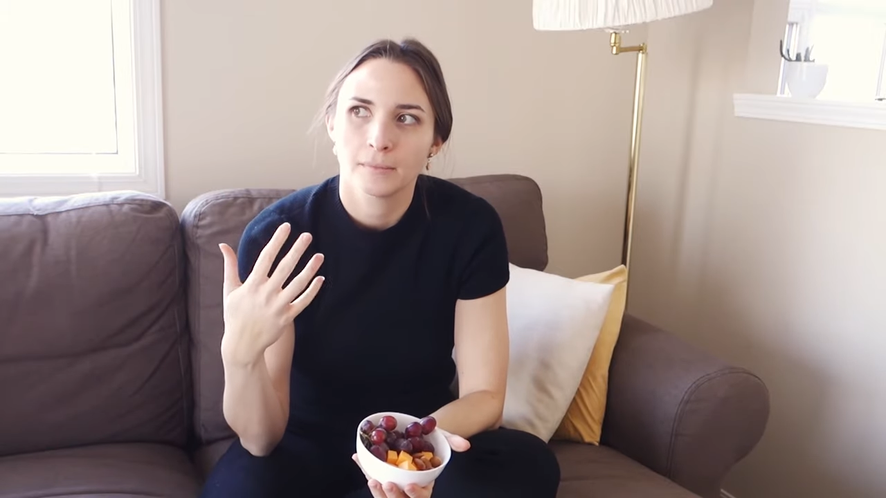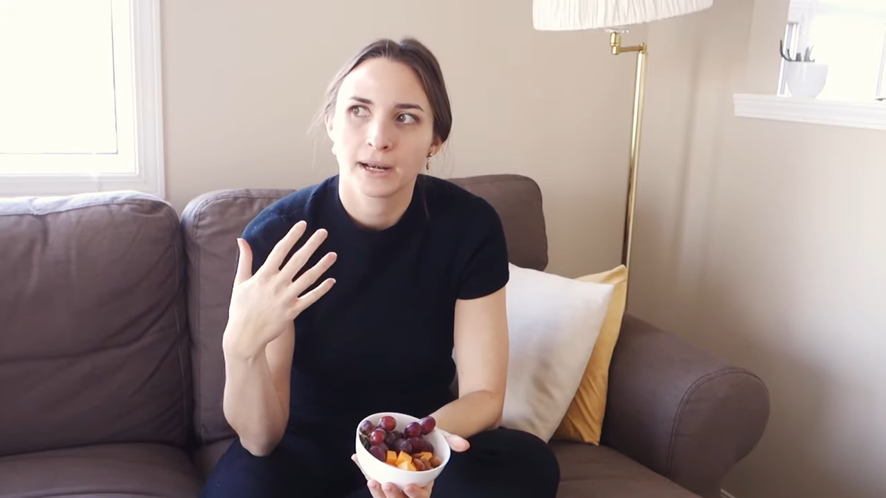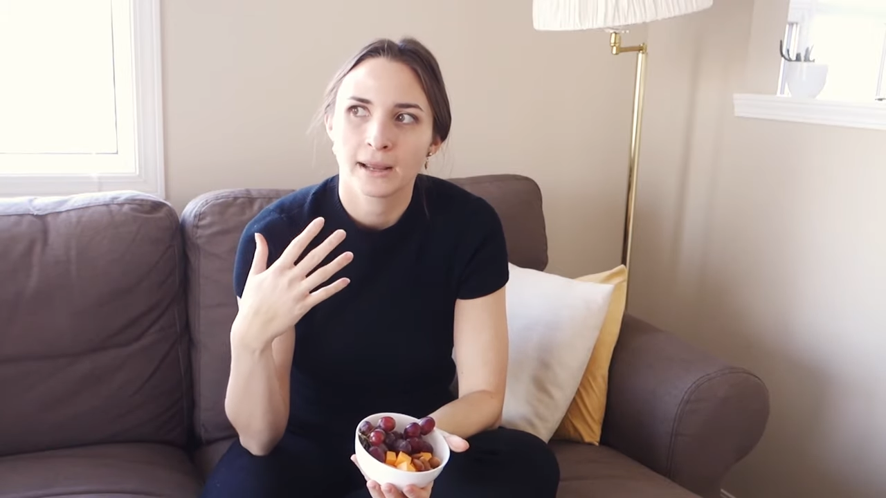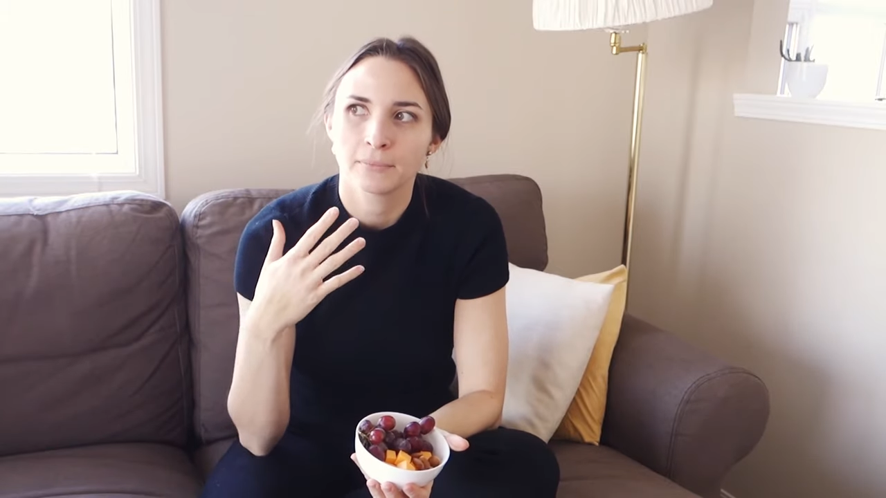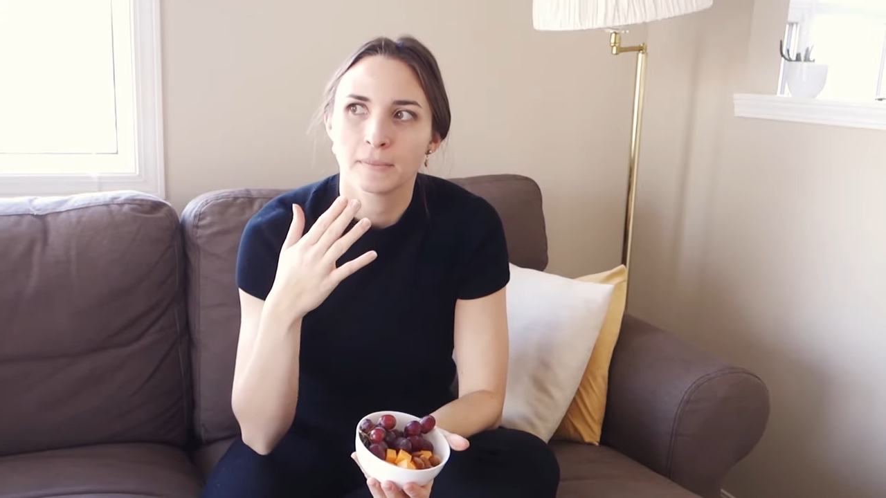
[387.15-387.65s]

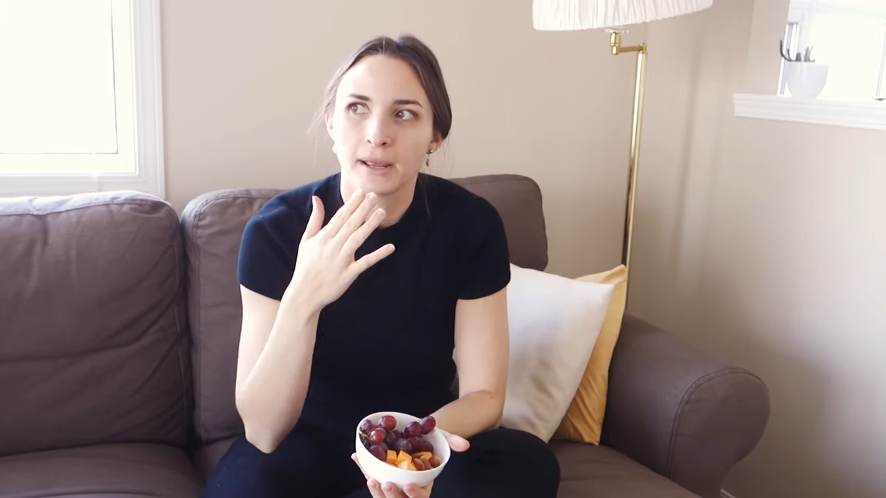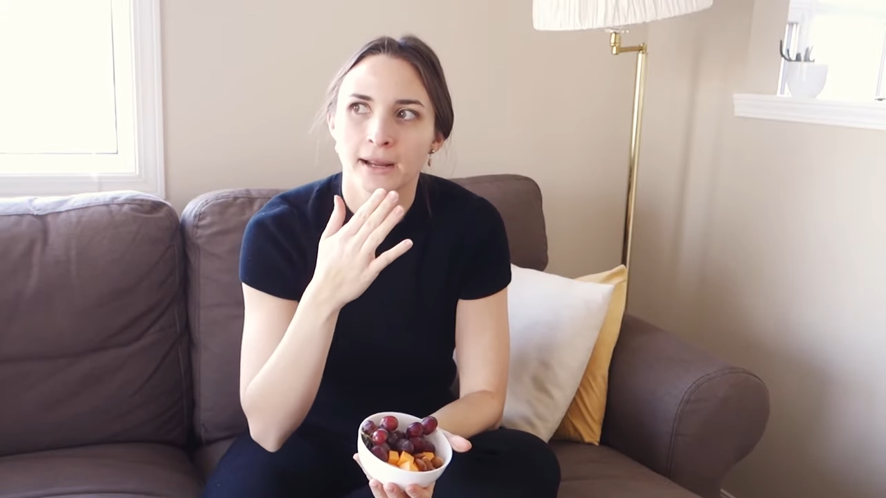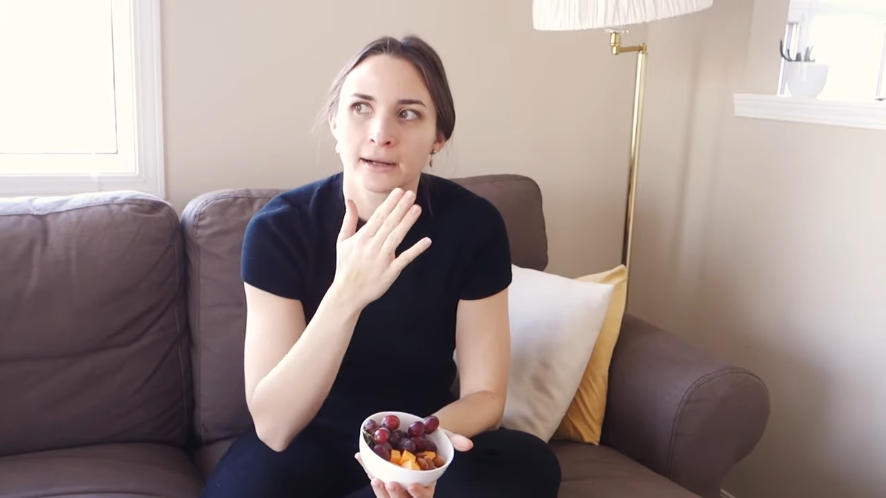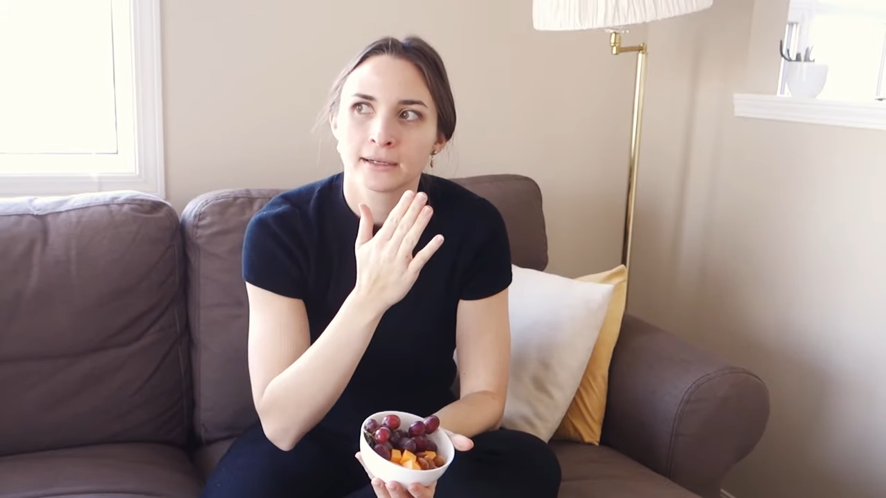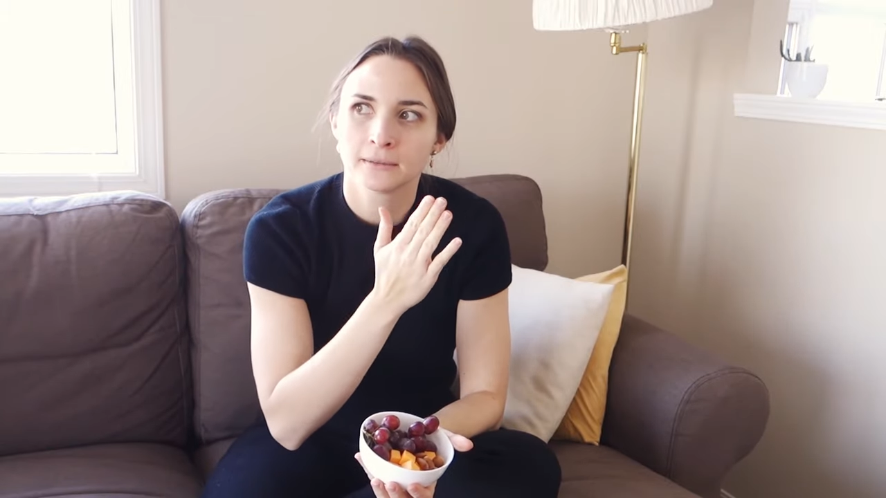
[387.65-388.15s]
but I
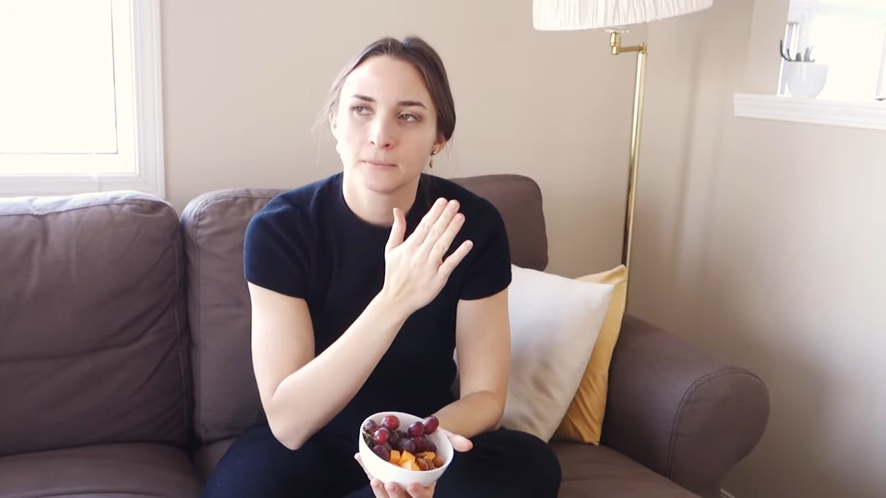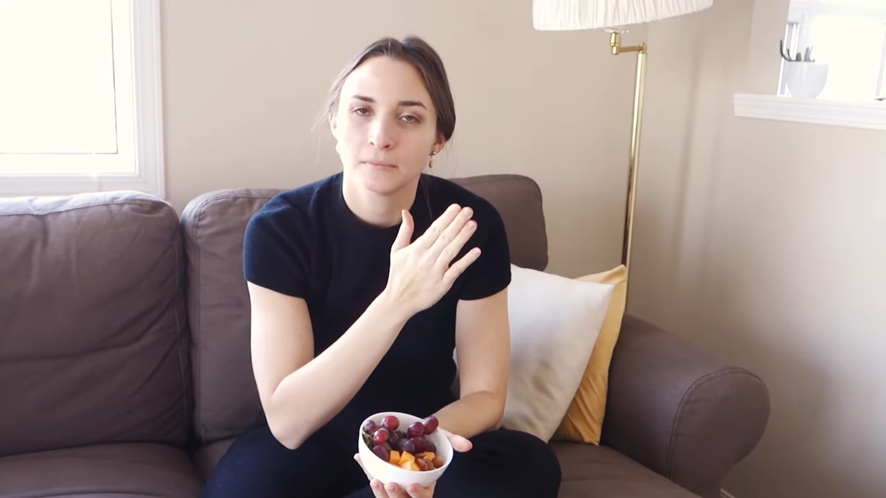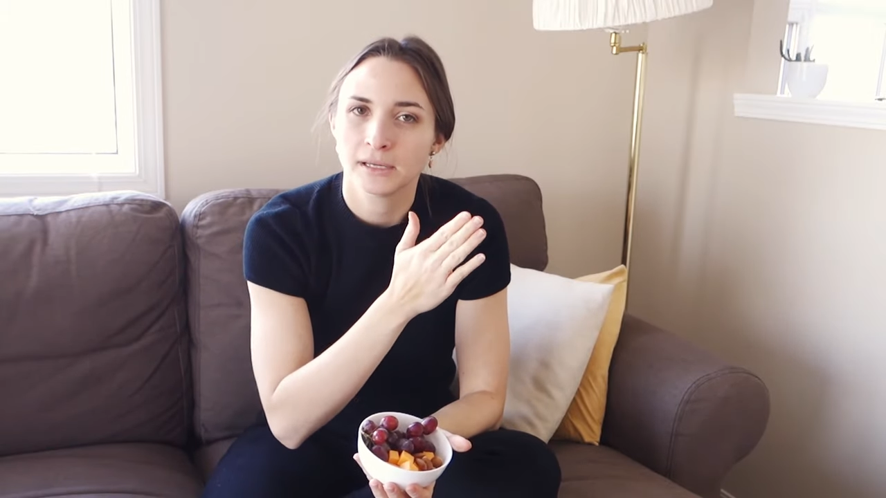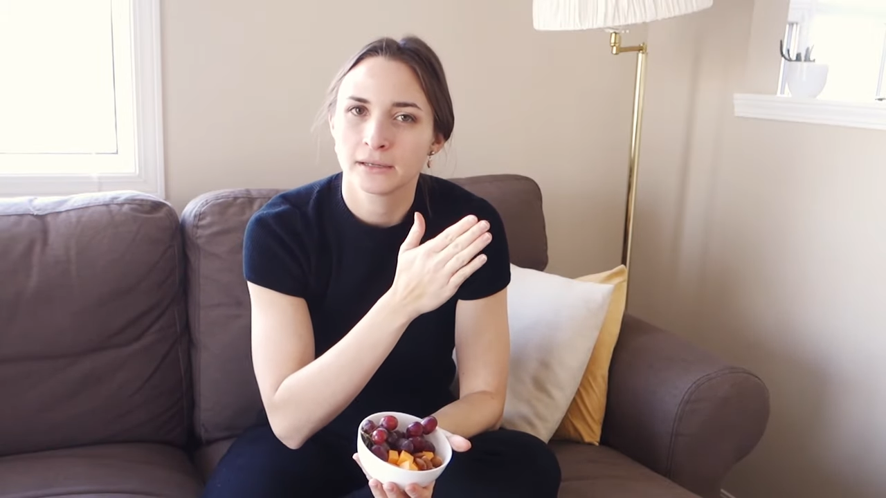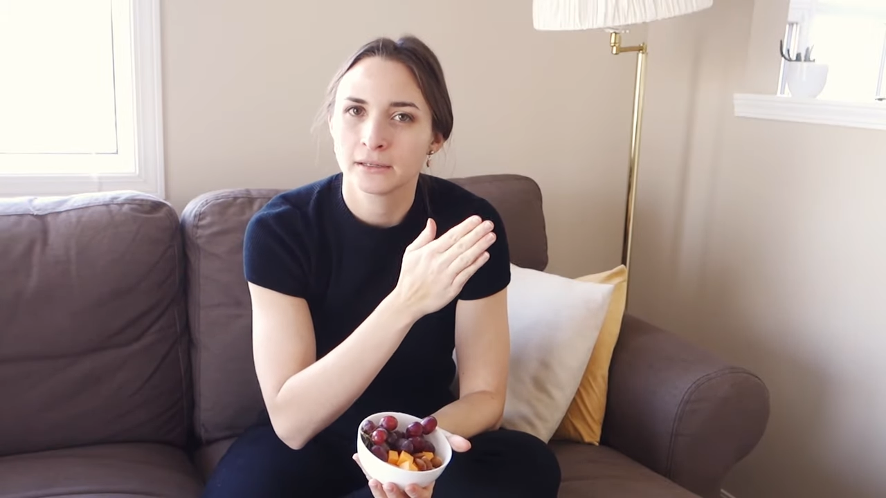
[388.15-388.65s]
prepare
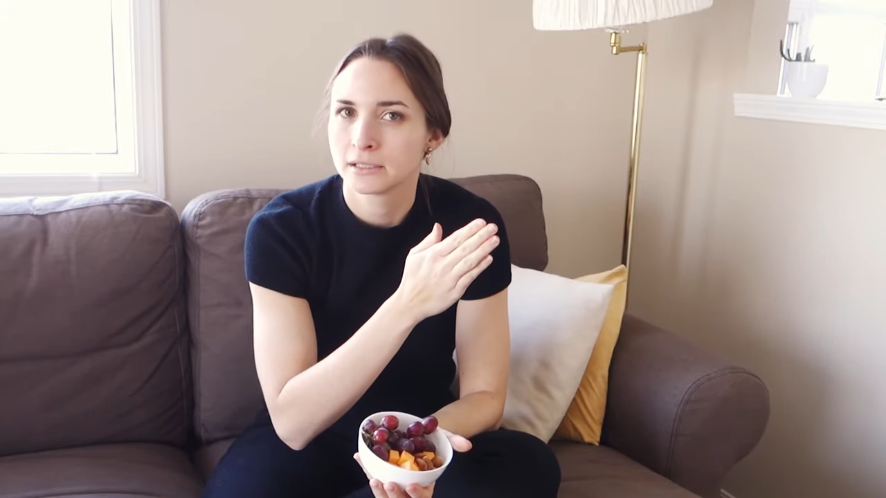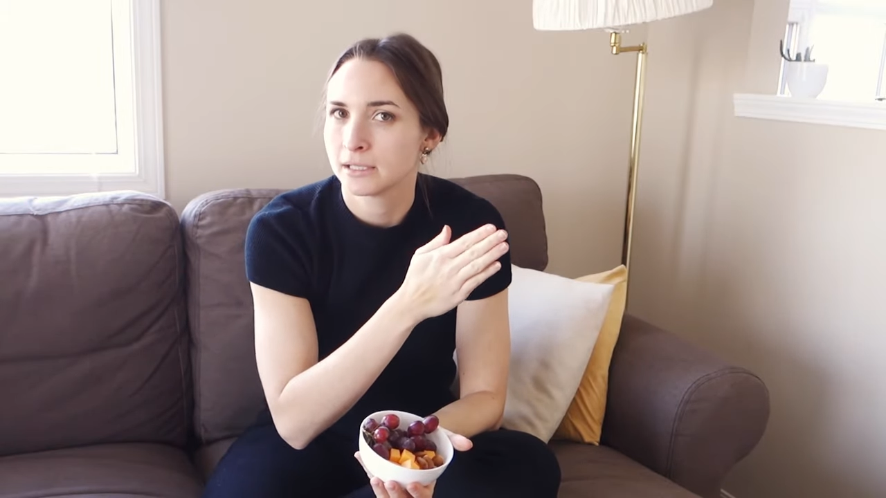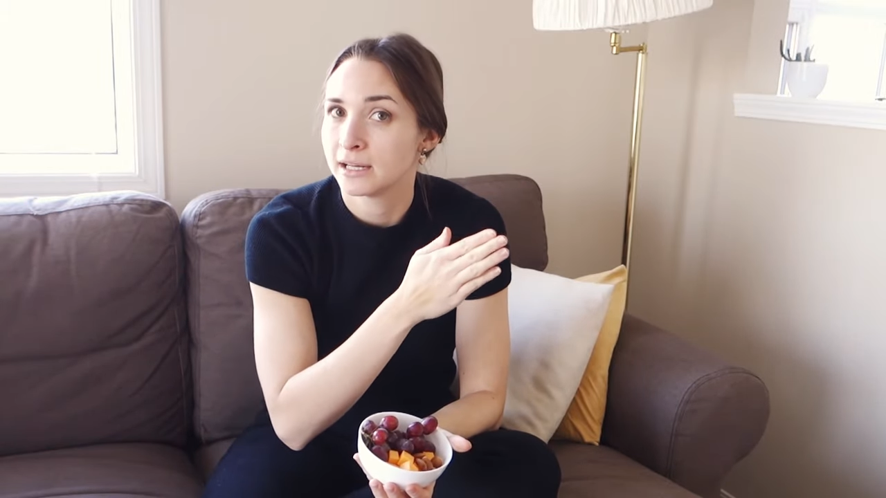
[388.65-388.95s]
meals